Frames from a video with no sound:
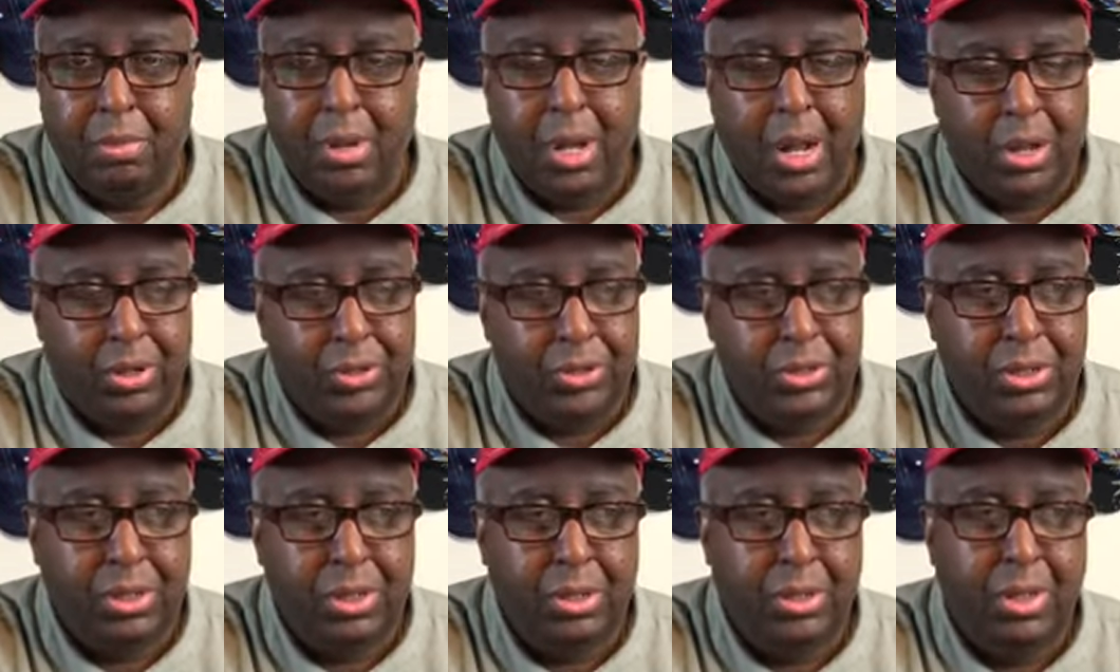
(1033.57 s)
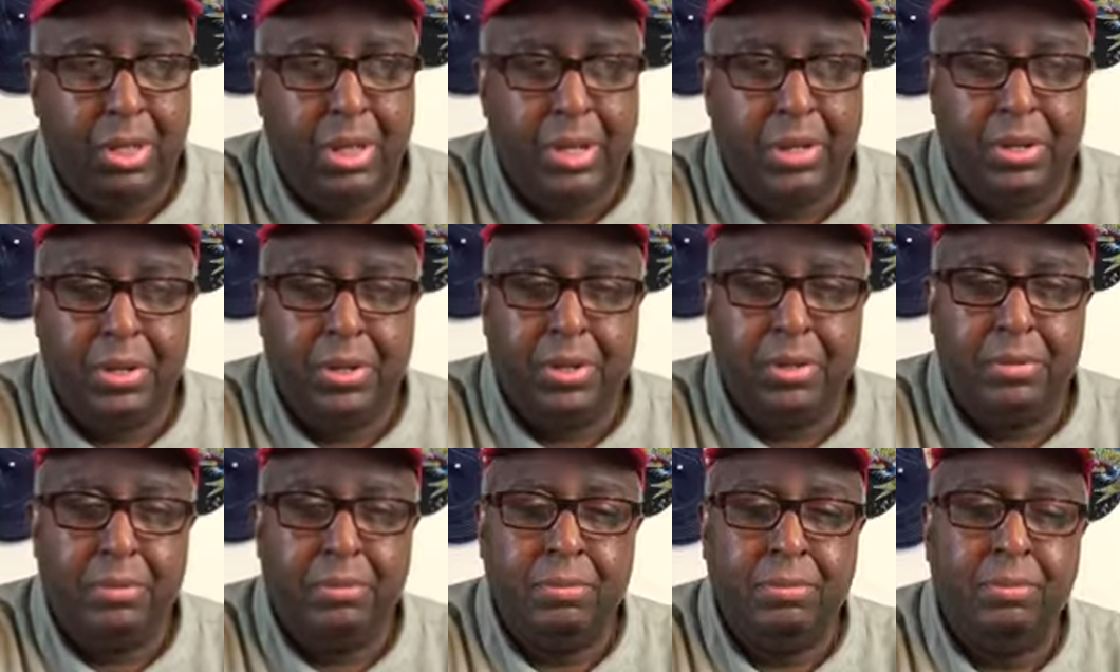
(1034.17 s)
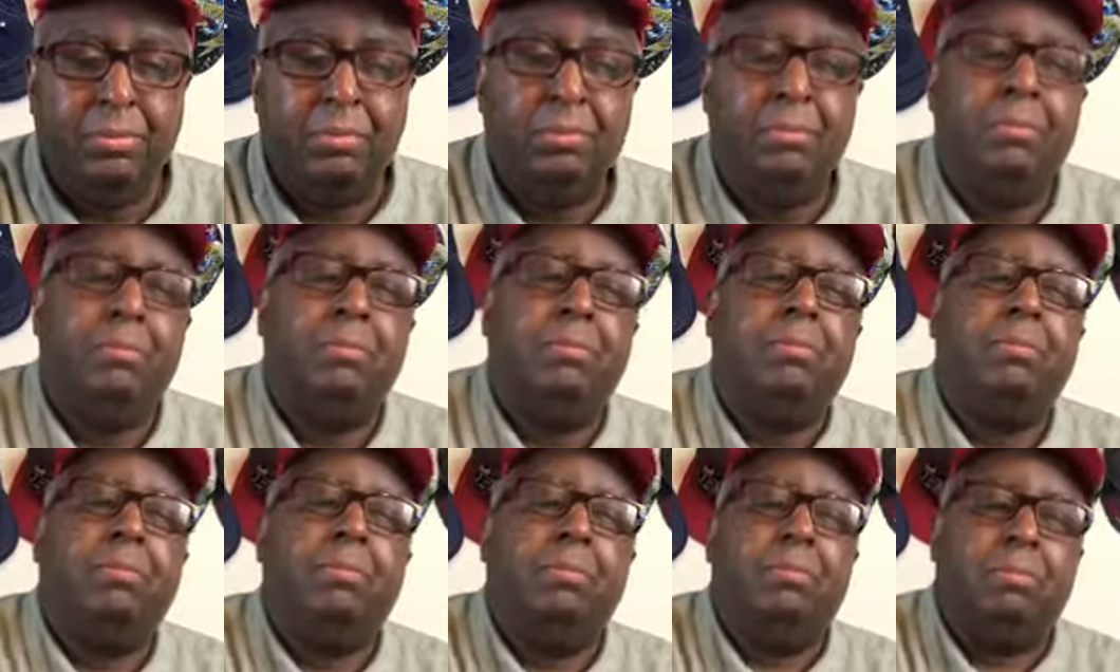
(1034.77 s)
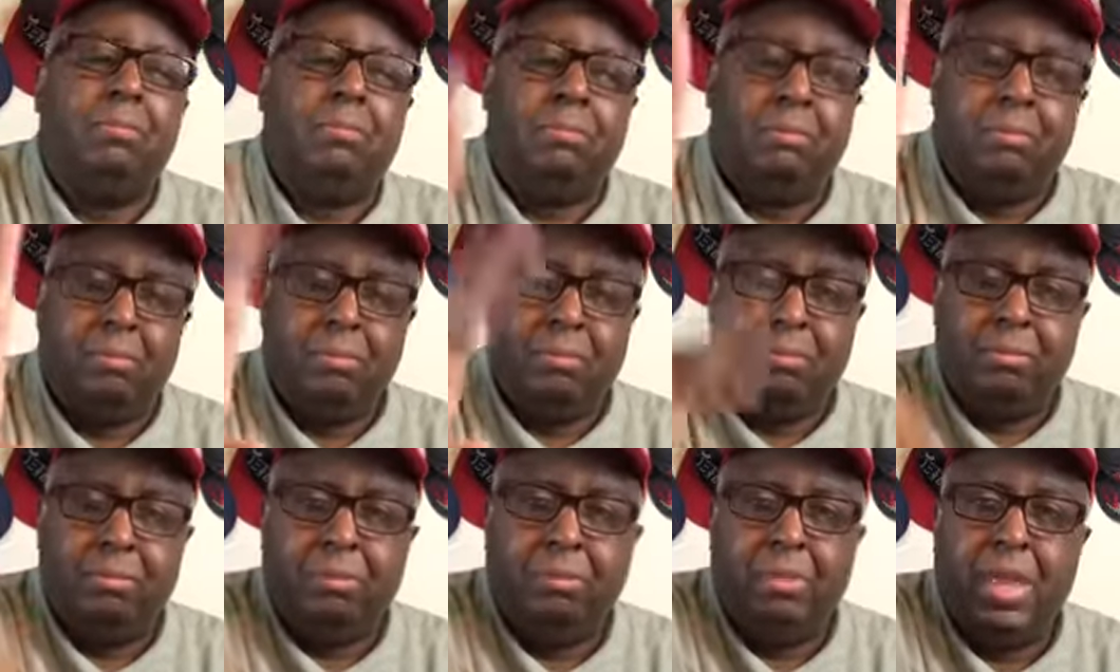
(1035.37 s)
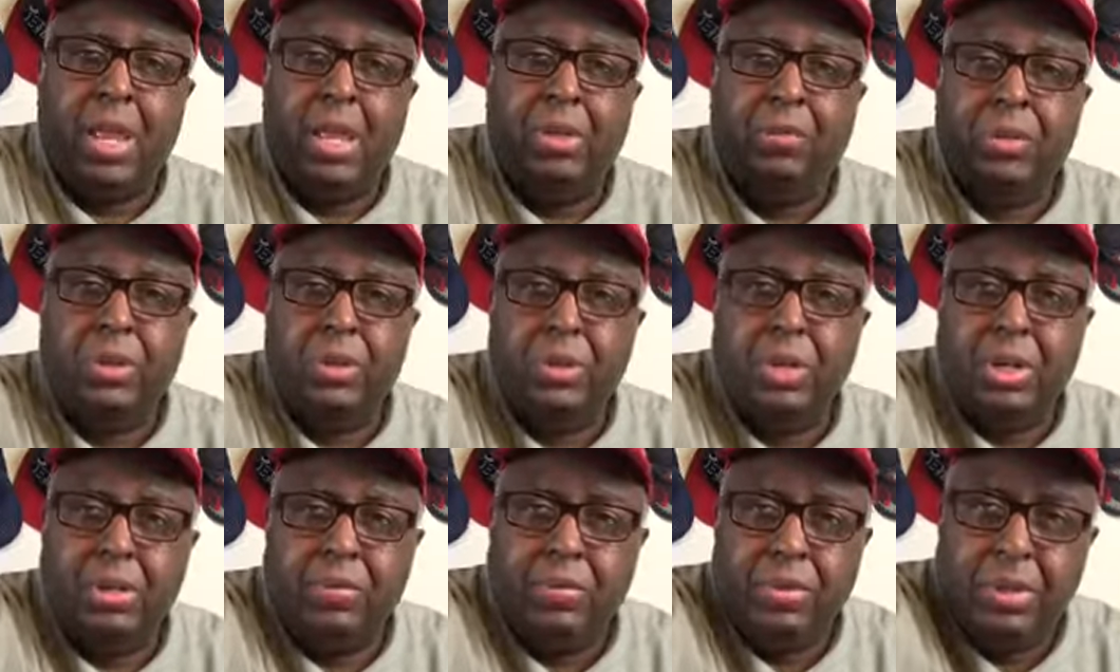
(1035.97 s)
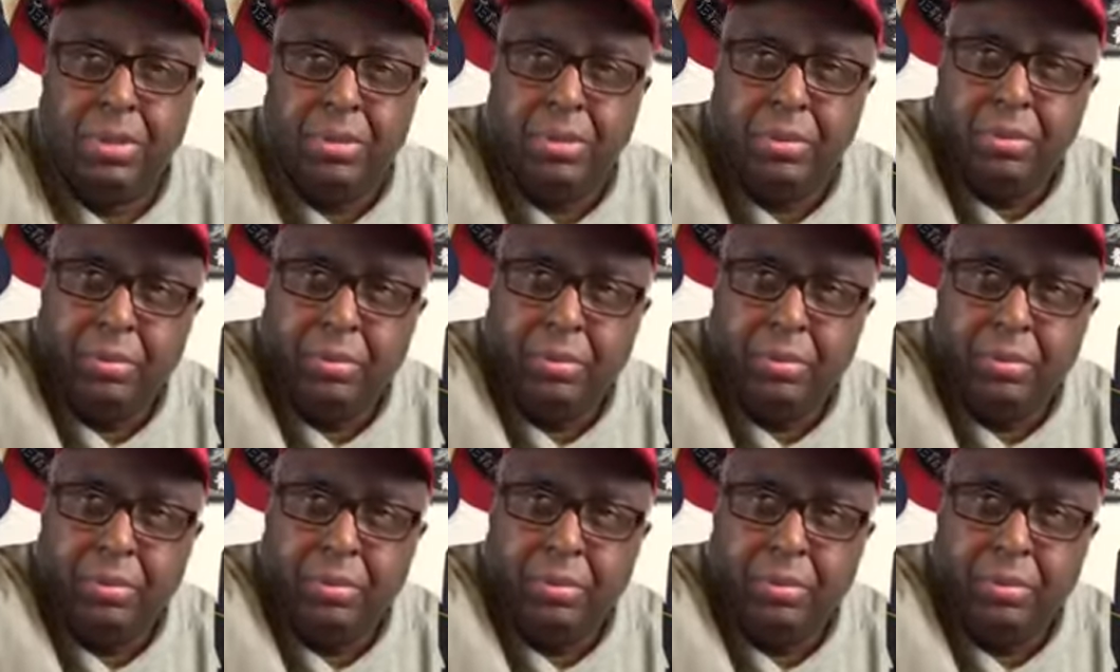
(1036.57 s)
I'll see you later. Have a good evening.